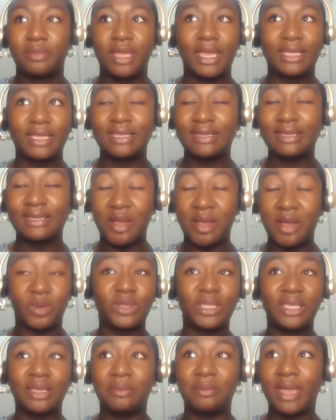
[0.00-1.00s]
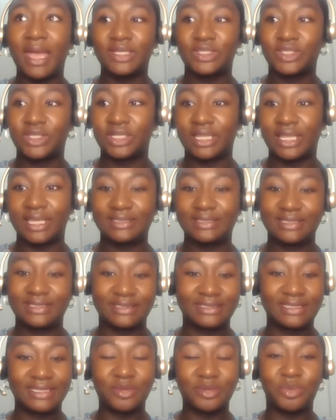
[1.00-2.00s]
I can only imagine, like,
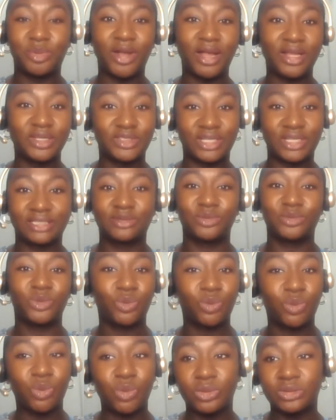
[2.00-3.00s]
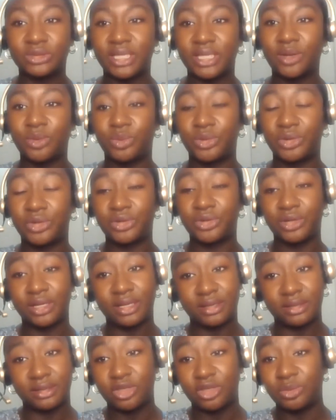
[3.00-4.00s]
to see a project rolled out where your
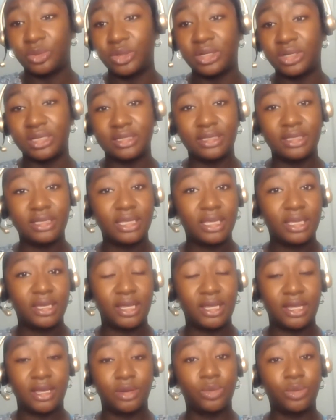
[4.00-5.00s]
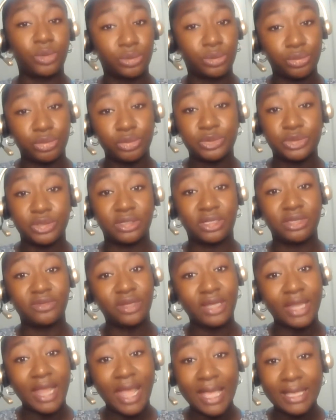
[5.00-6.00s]
community or groups are
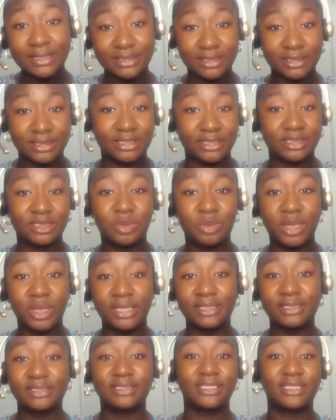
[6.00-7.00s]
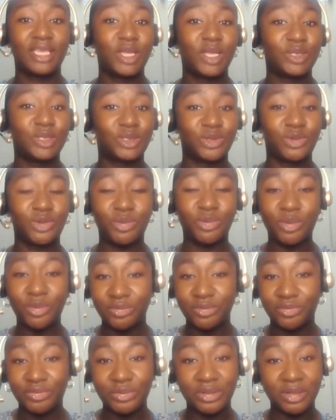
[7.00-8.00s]
given access to space to
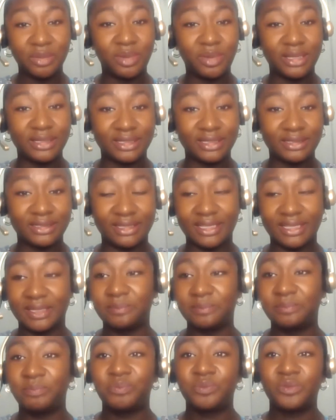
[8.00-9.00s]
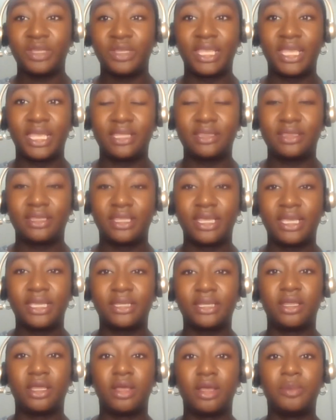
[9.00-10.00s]
grow food abundantly and
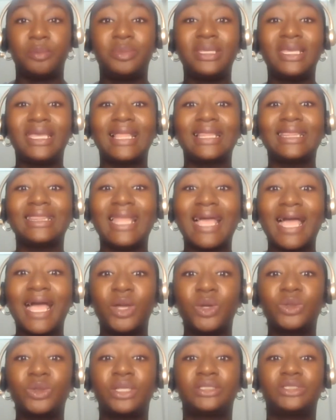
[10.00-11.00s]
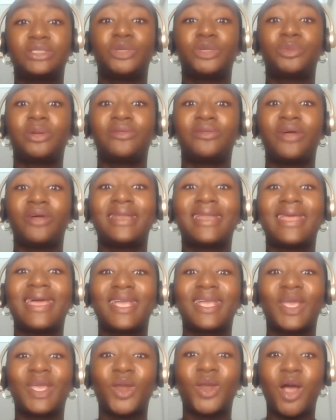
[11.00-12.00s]
then be allowed to provide
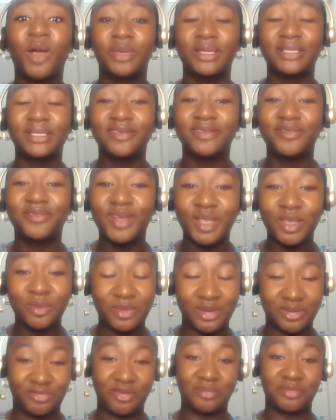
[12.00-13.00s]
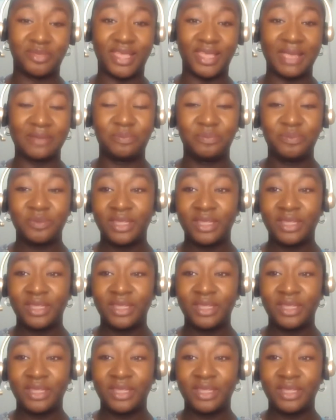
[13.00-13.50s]
economic development from that.